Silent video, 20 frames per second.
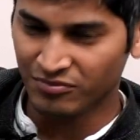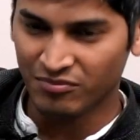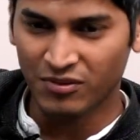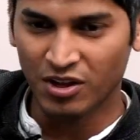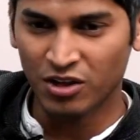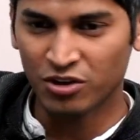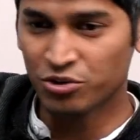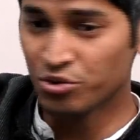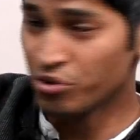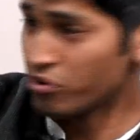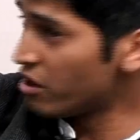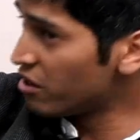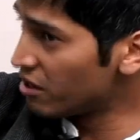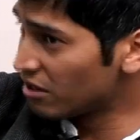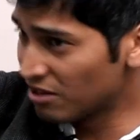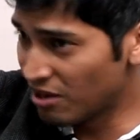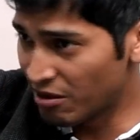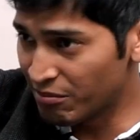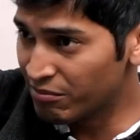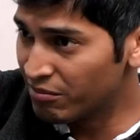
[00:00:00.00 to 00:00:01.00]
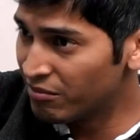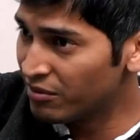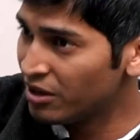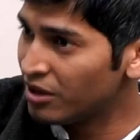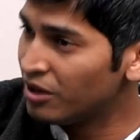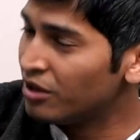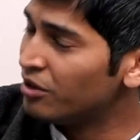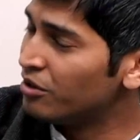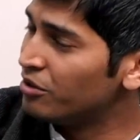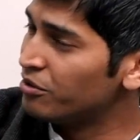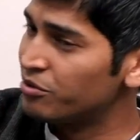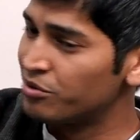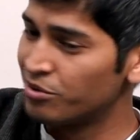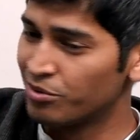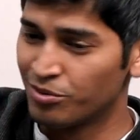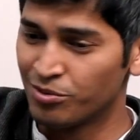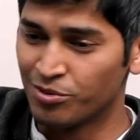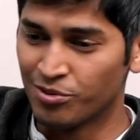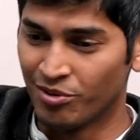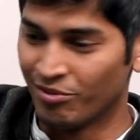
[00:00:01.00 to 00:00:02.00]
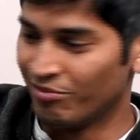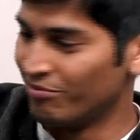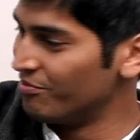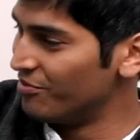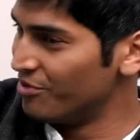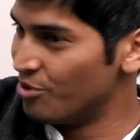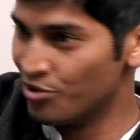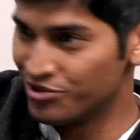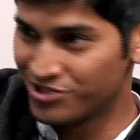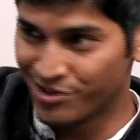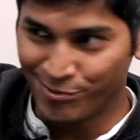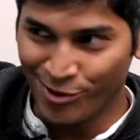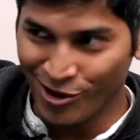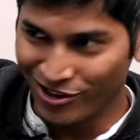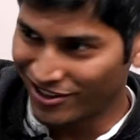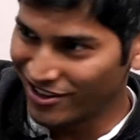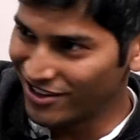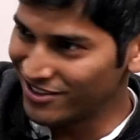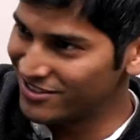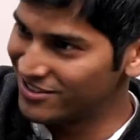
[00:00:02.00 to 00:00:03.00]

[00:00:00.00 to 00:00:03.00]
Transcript: To run a club. To host a podcast.